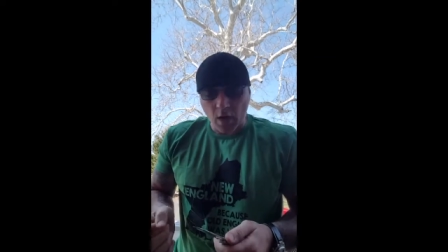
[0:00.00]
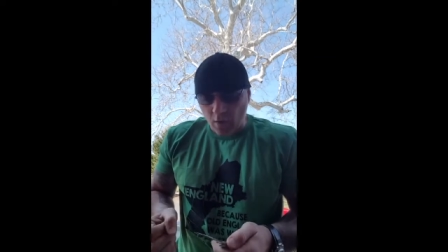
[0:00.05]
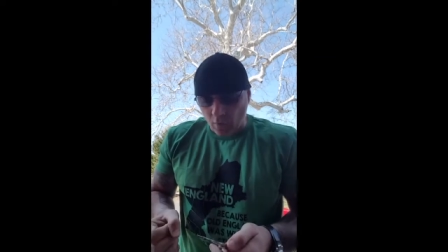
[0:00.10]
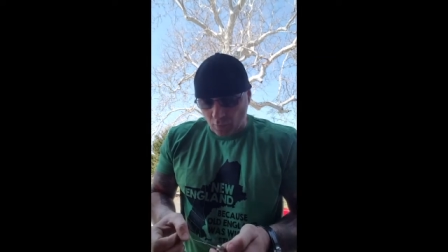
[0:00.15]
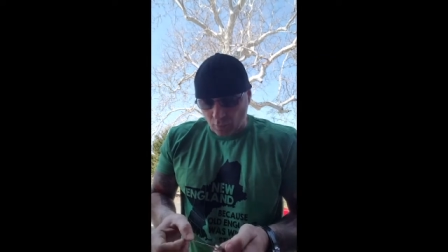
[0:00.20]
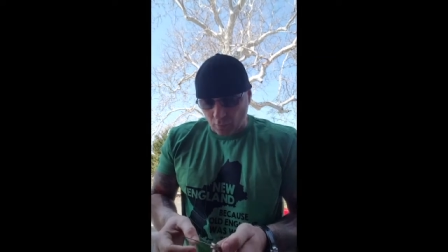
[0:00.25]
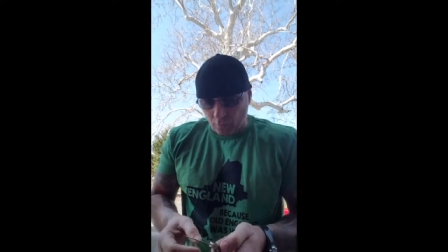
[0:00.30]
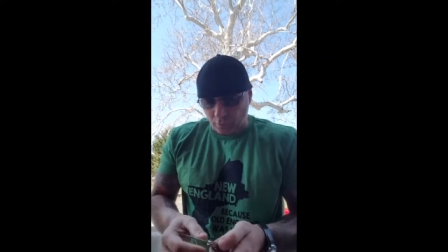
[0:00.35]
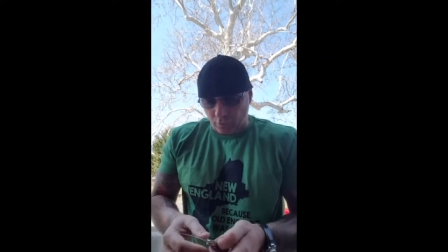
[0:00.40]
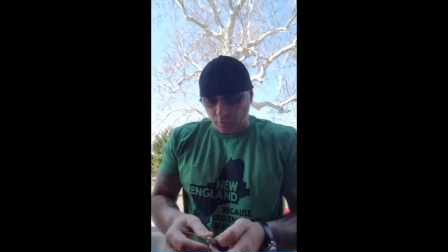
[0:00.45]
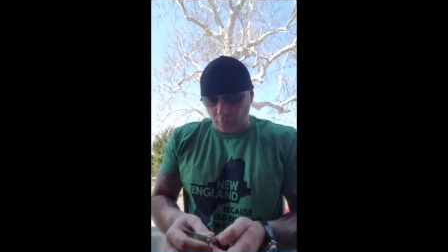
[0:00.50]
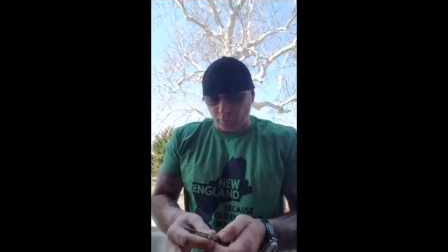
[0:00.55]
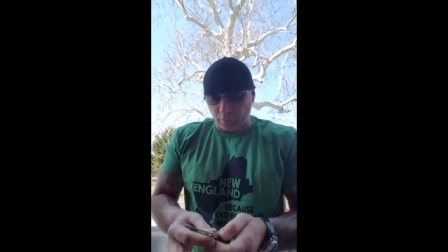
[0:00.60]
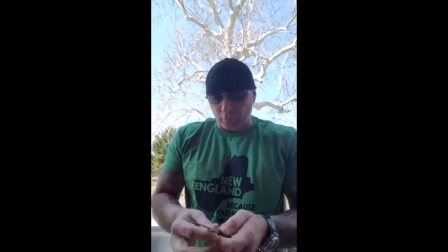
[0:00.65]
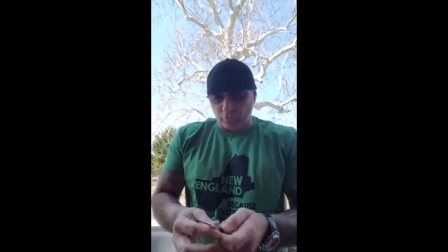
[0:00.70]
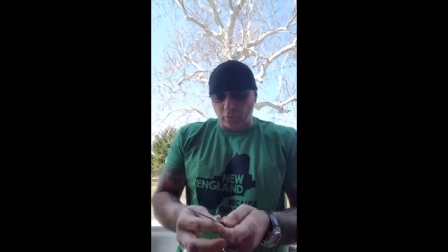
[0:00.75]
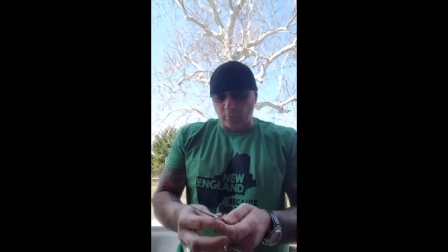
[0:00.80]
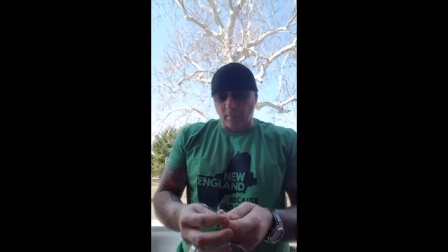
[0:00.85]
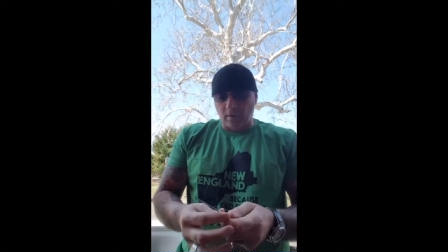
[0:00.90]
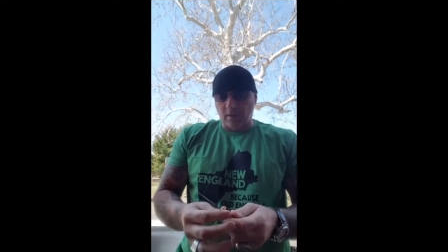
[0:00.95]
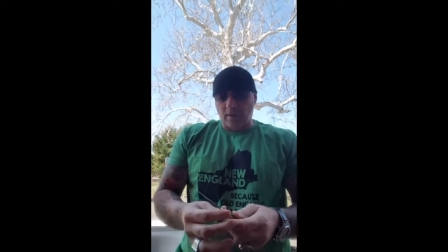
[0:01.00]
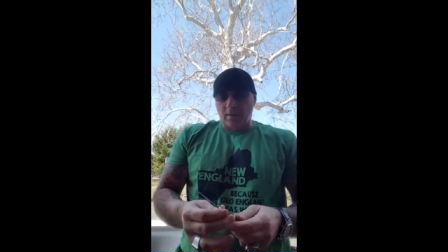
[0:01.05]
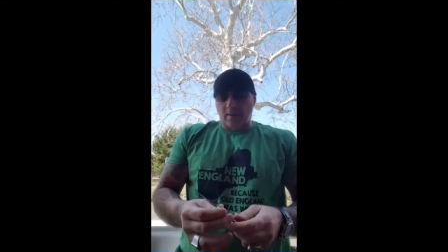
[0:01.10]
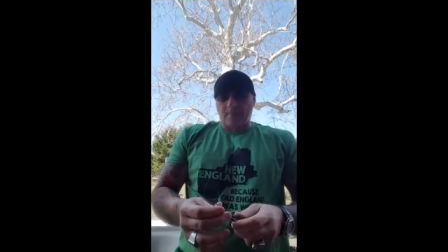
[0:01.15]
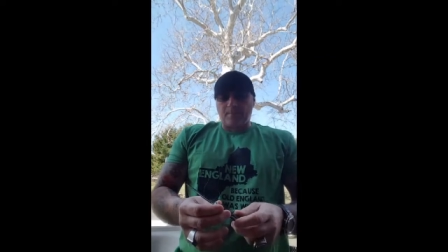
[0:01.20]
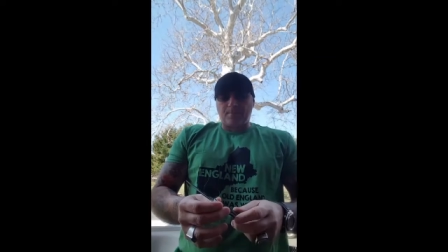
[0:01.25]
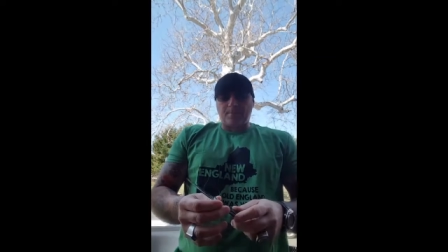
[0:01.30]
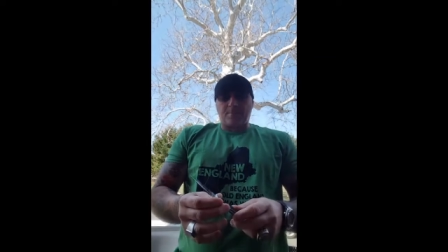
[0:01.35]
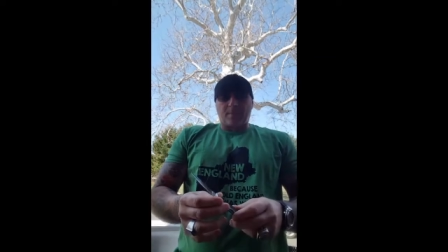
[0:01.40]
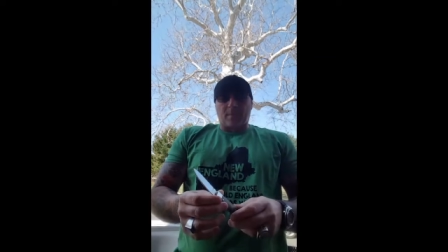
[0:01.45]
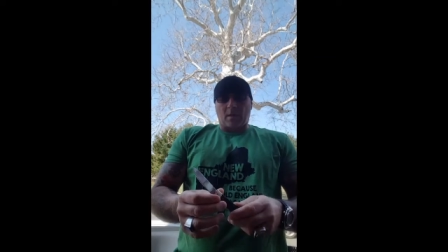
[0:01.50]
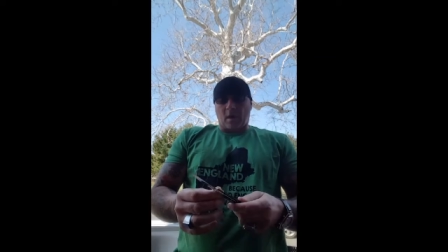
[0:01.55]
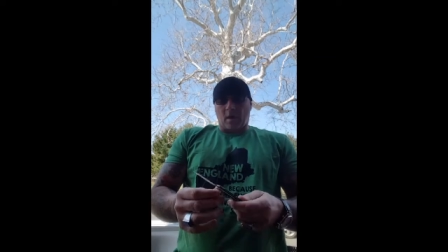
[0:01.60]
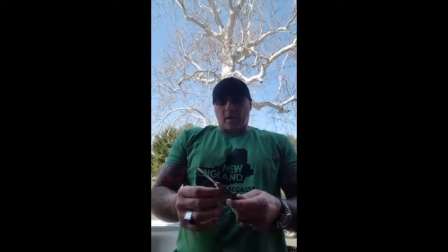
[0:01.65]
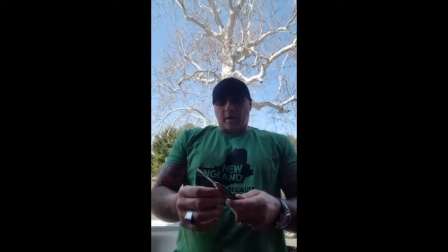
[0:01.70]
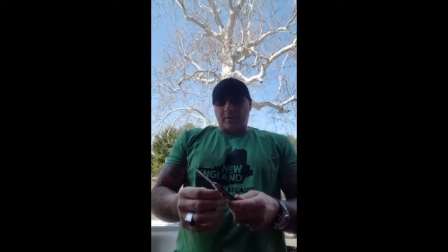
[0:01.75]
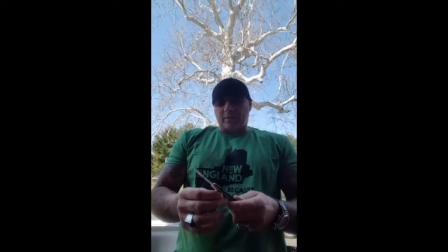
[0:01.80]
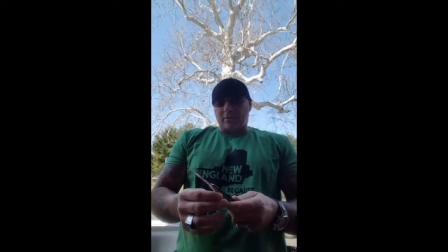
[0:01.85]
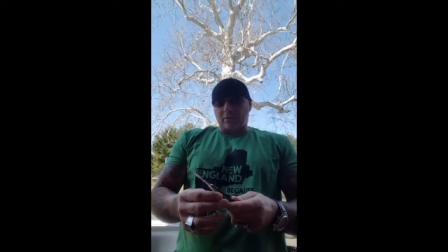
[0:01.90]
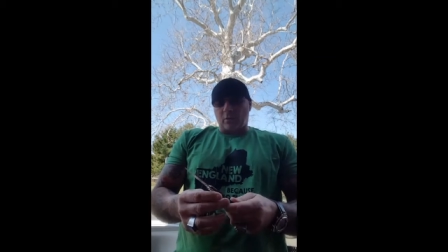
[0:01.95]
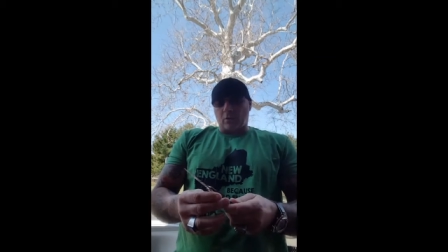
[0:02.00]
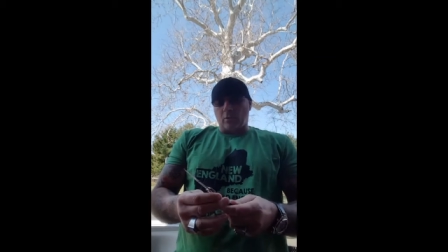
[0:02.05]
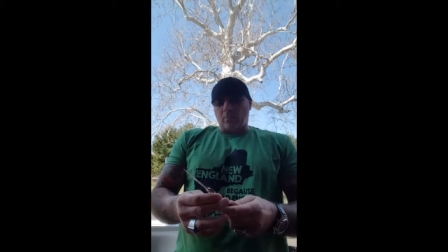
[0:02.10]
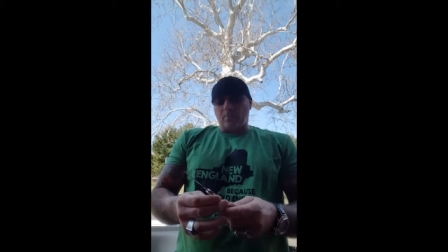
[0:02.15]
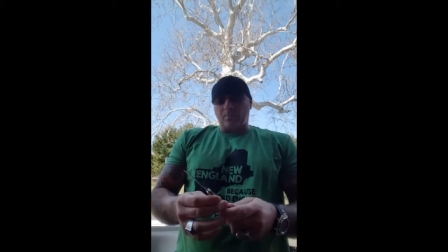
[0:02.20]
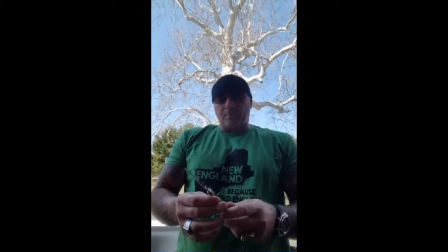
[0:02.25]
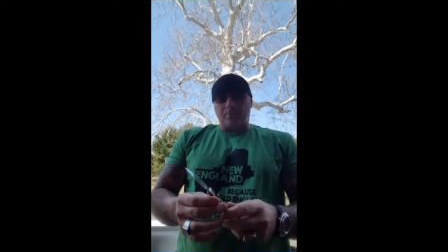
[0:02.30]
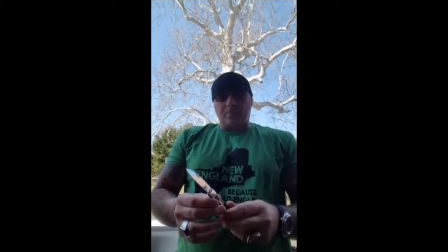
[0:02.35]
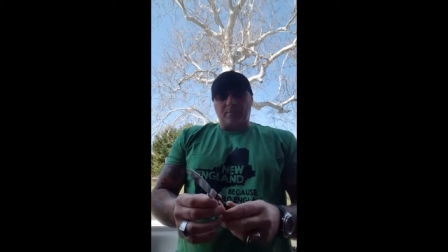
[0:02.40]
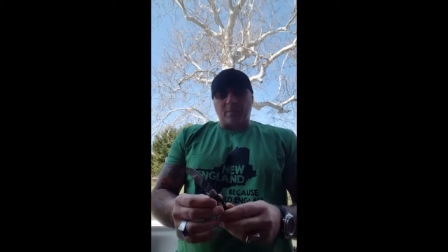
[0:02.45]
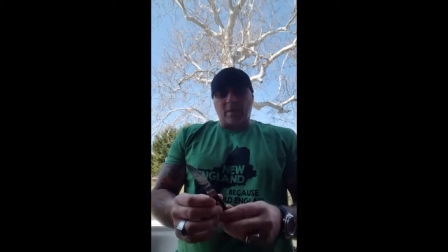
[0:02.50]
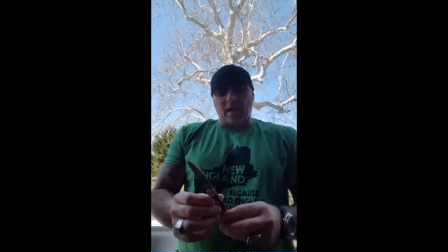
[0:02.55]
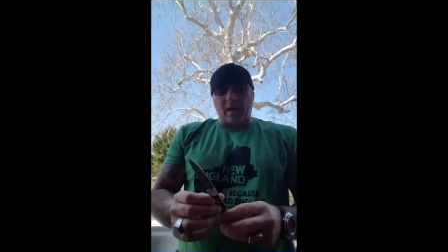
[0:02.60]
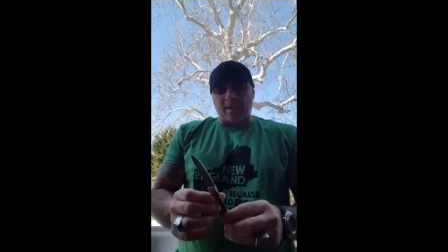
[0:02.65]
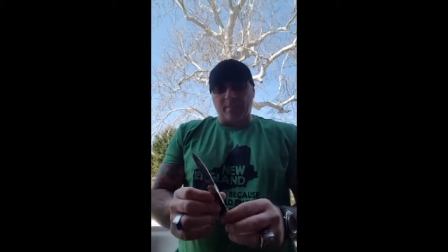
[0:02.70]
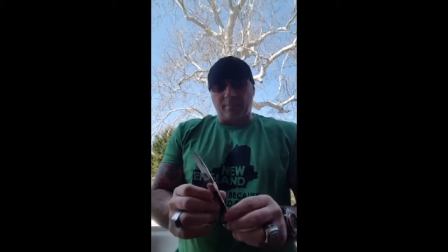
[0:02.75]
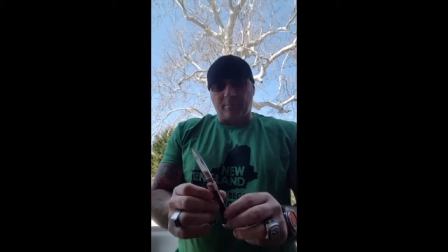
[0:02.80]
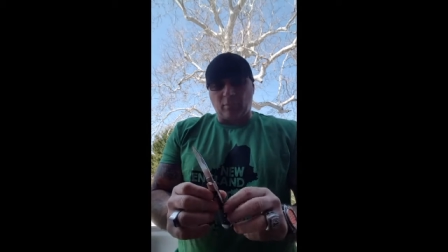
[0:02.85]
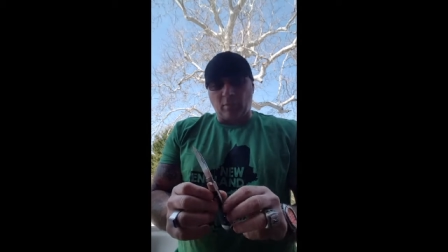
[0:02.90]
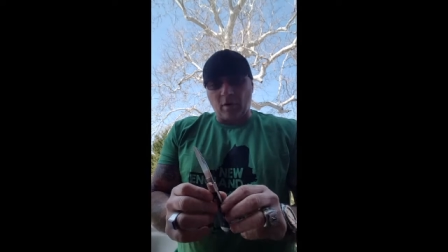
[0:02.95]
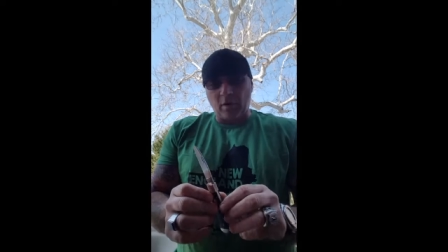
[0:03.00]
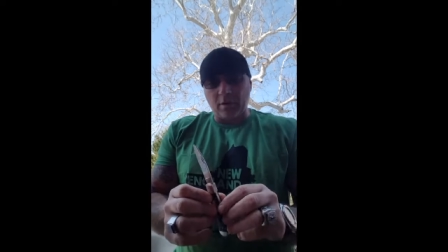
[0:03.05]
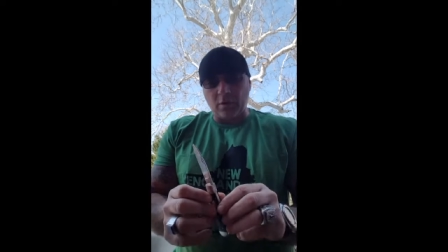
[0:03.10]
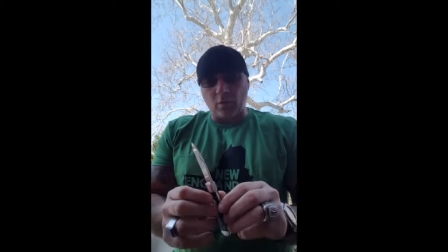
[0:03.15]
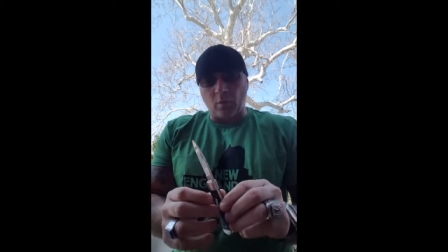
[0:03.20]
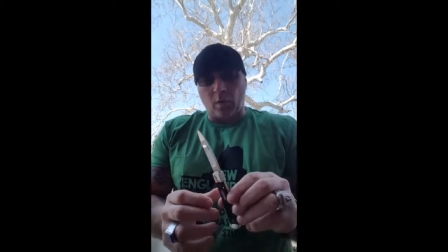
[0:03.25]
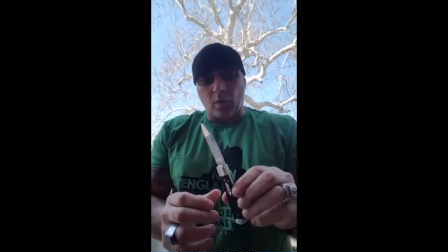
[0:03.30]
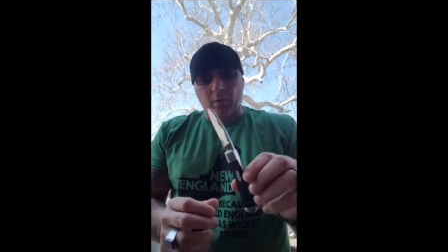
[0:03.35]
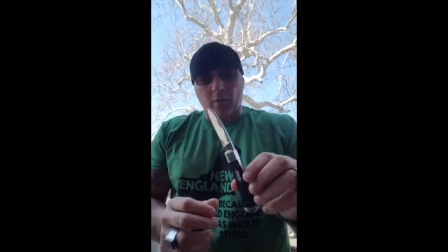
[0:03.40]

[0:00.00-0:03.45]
on, YouTube? All right, so I brought you